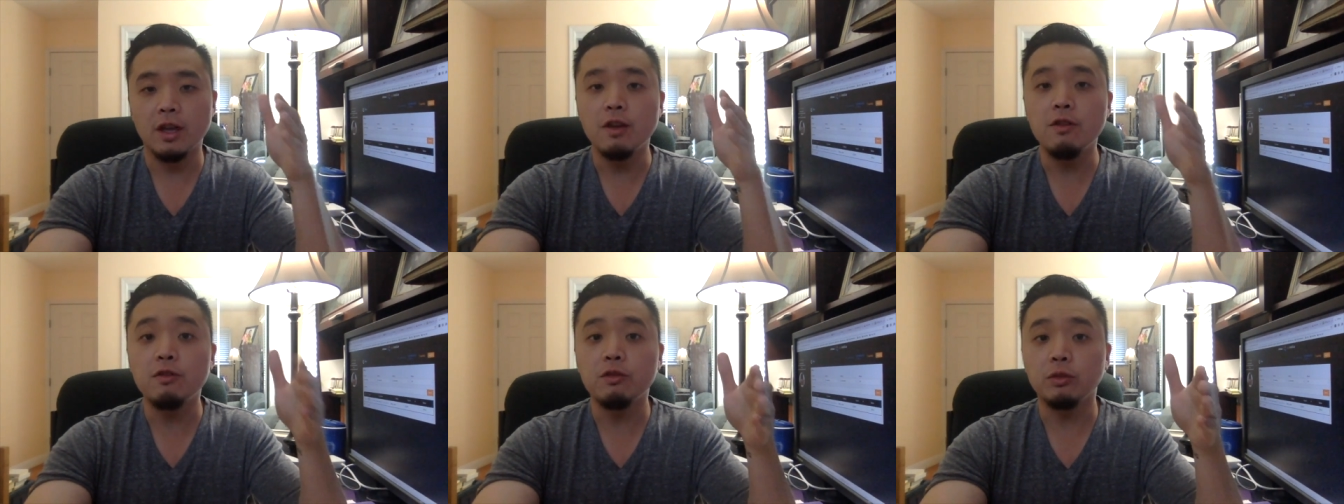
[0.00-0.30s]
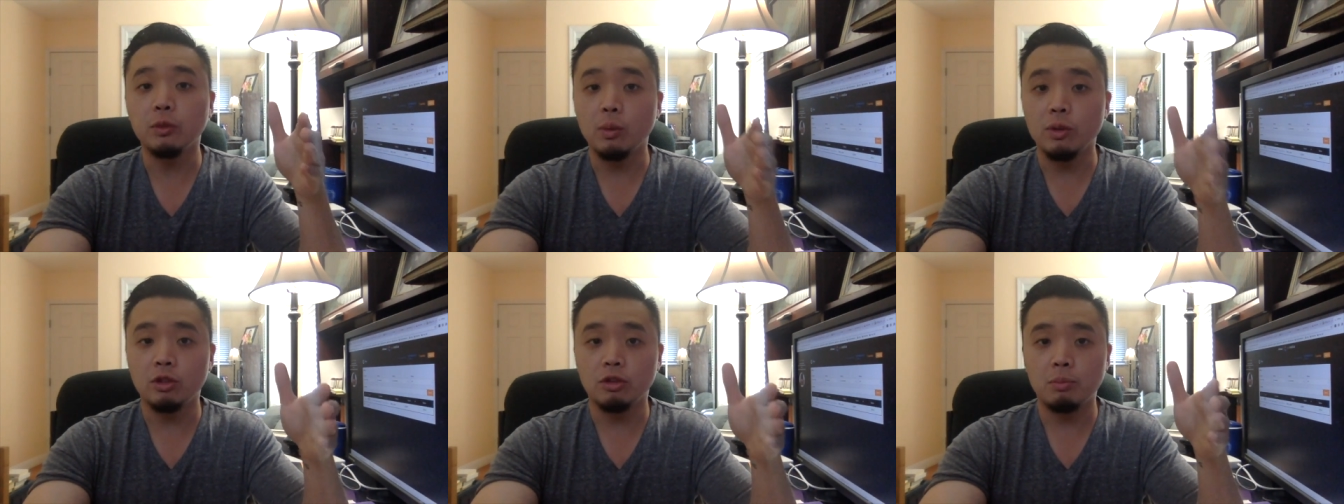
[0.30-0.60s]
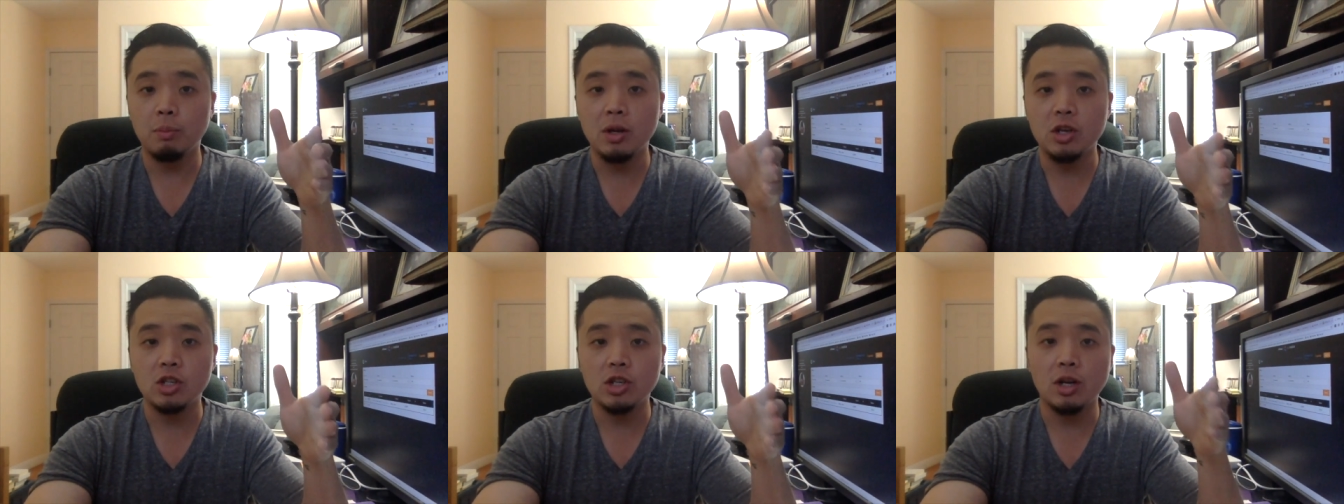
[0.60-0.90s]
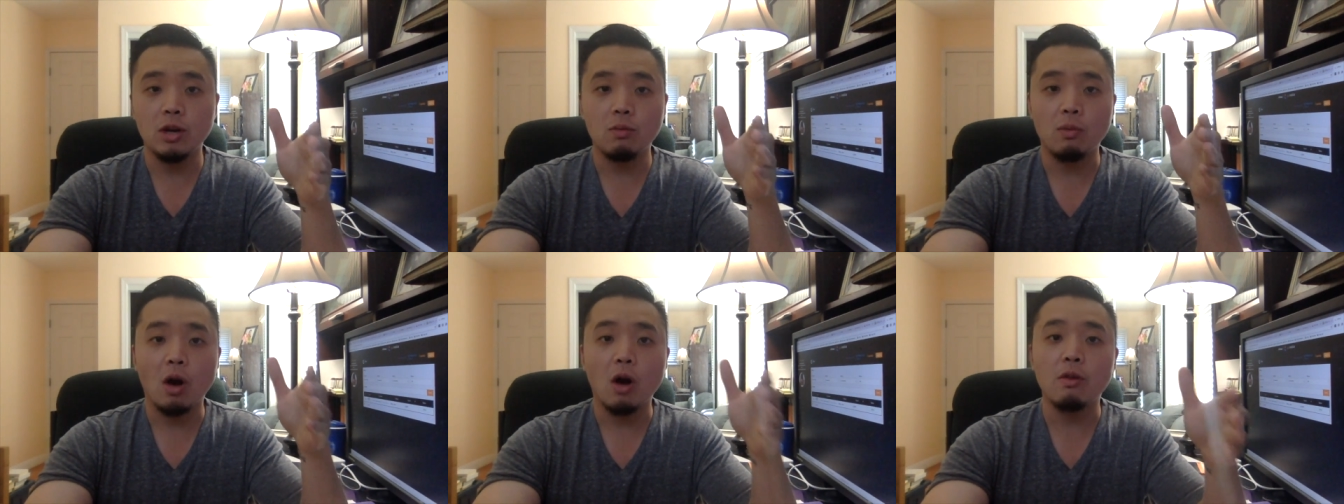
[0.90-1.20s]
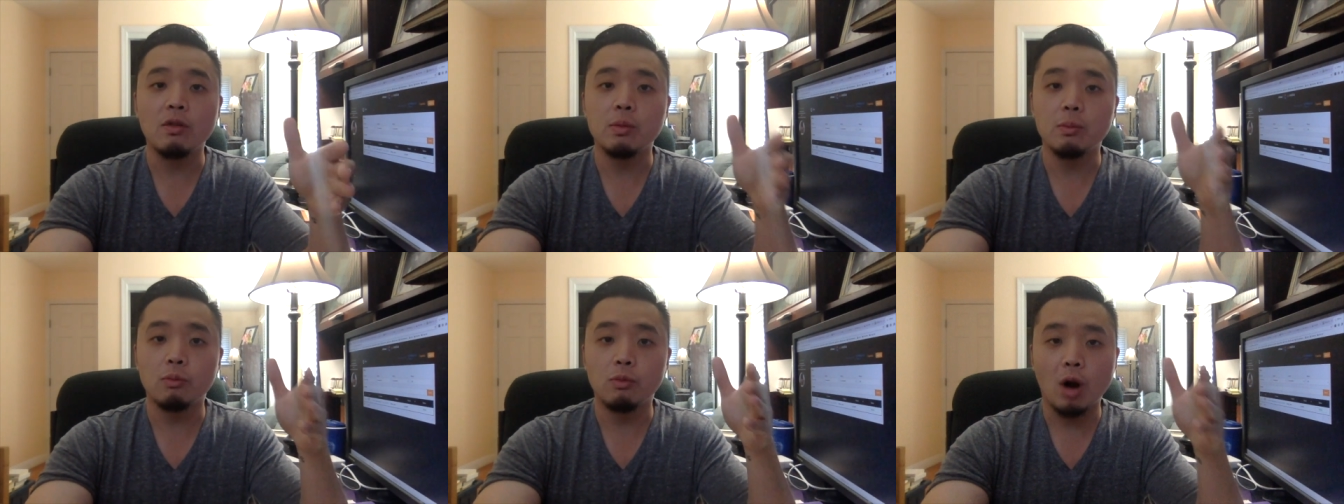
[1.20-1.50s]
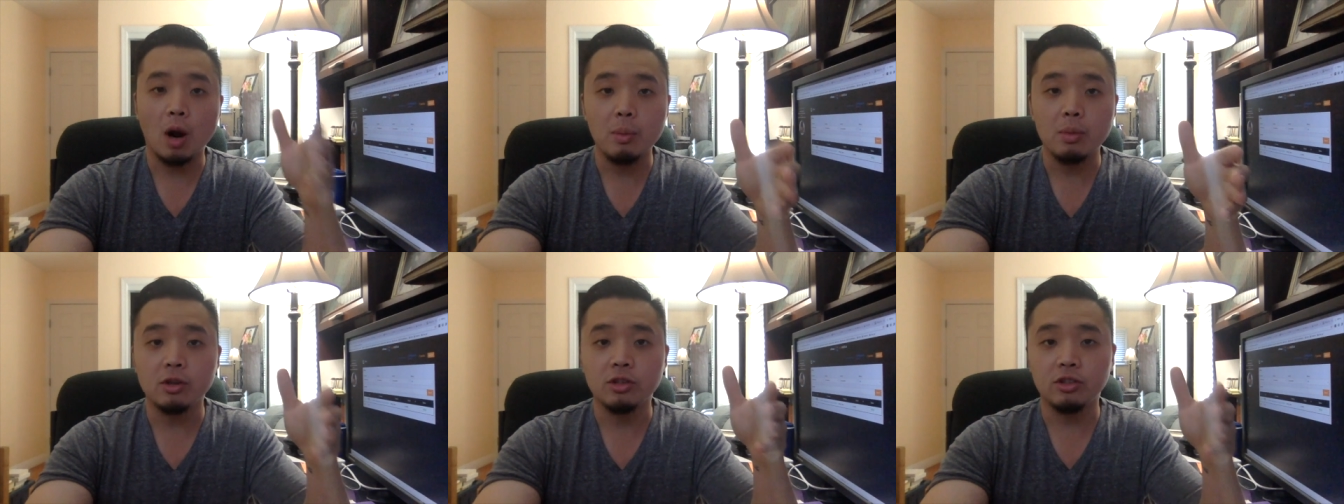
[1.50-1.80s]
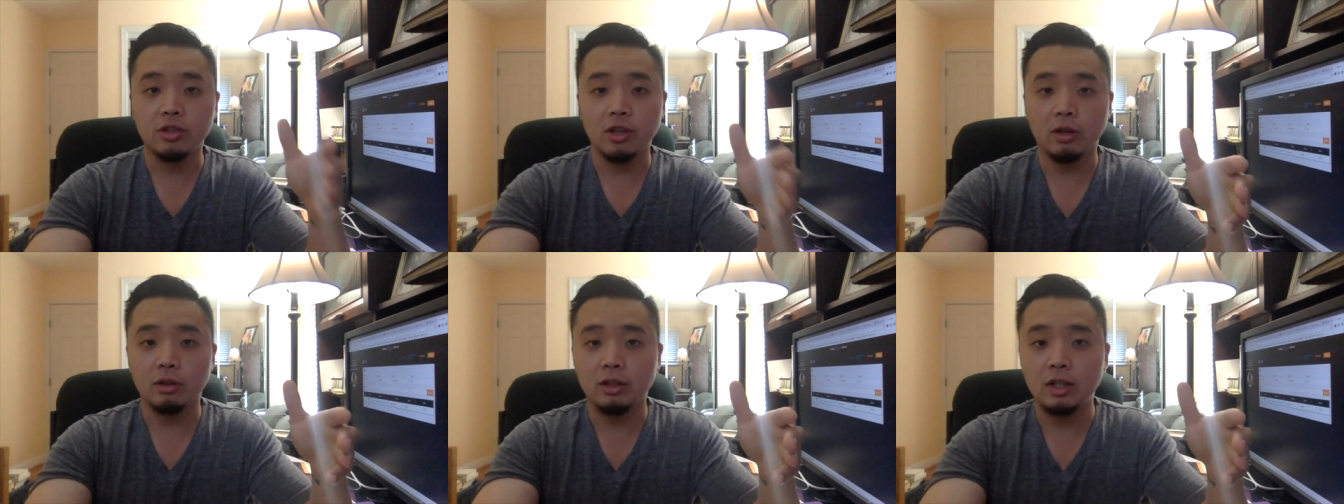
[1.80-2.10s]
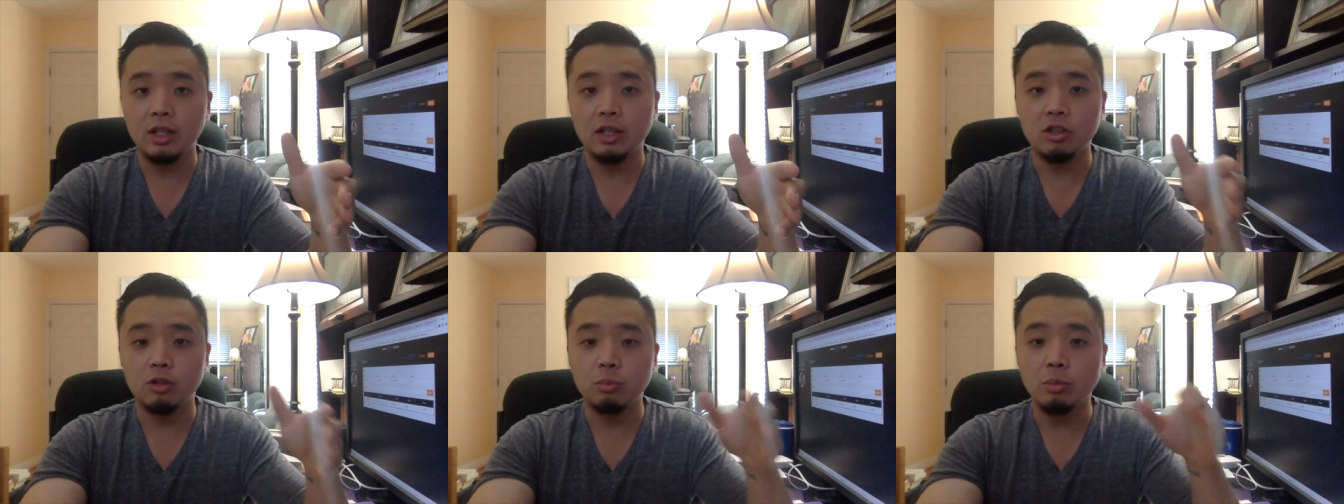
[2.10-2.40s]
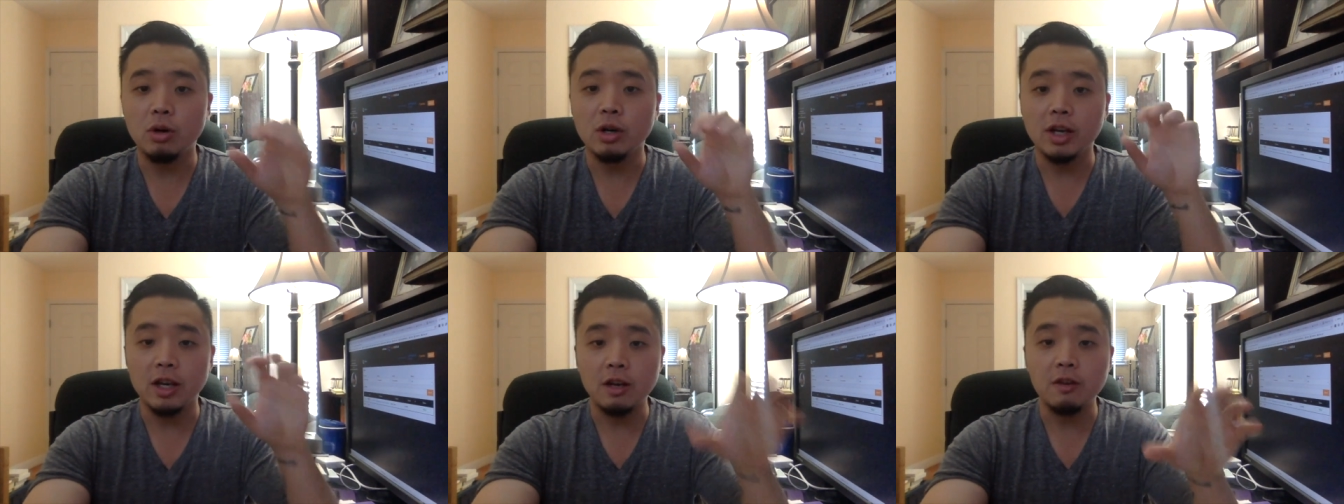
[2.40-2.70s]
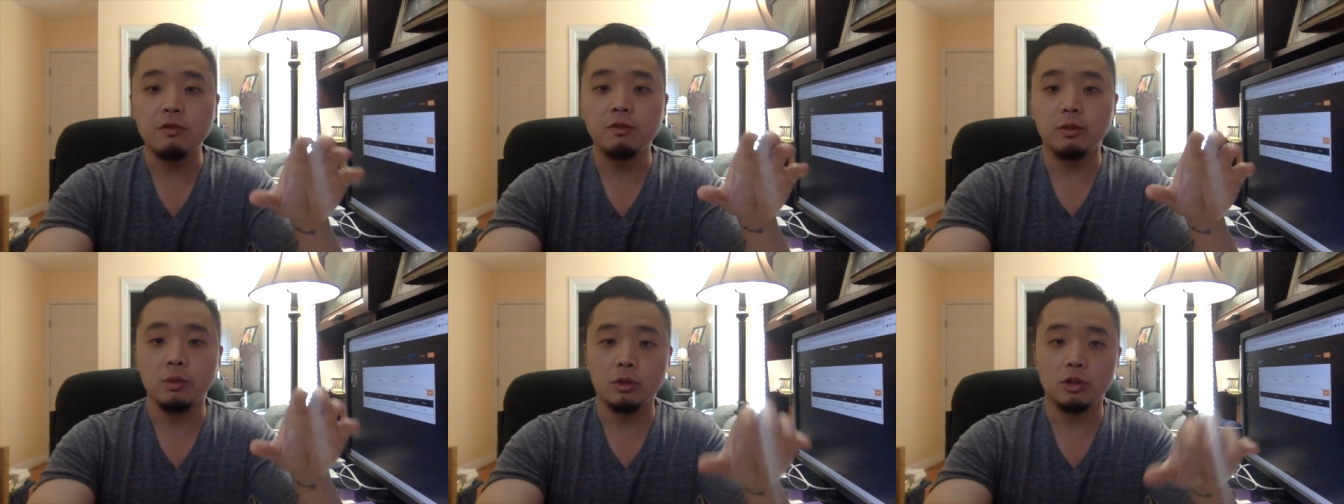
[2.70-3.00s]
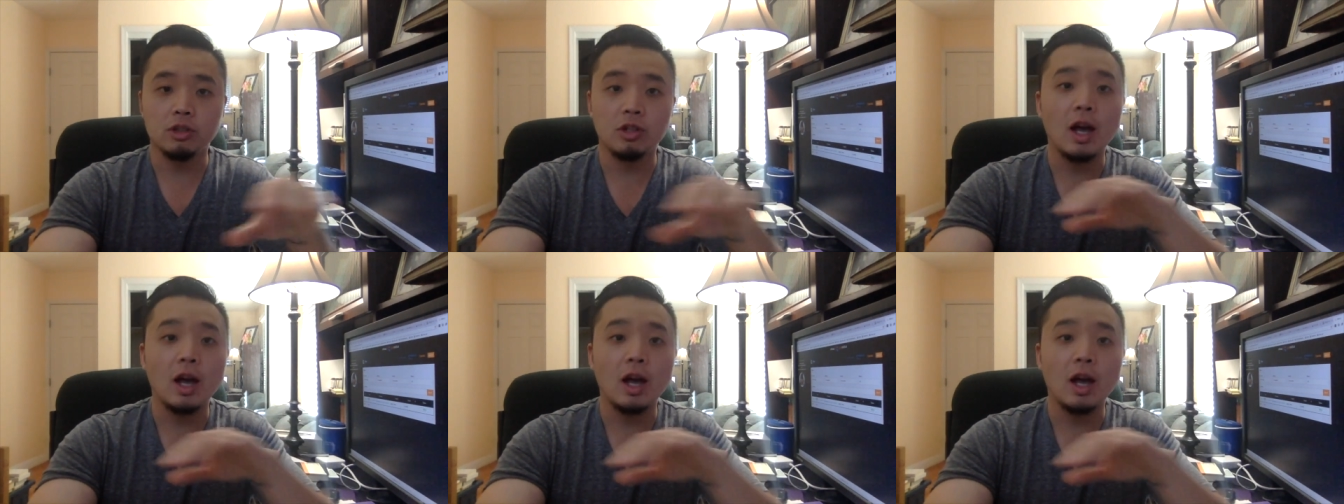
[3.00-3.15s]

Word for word: influence mentioned in Robert Cialdini's book, Influence.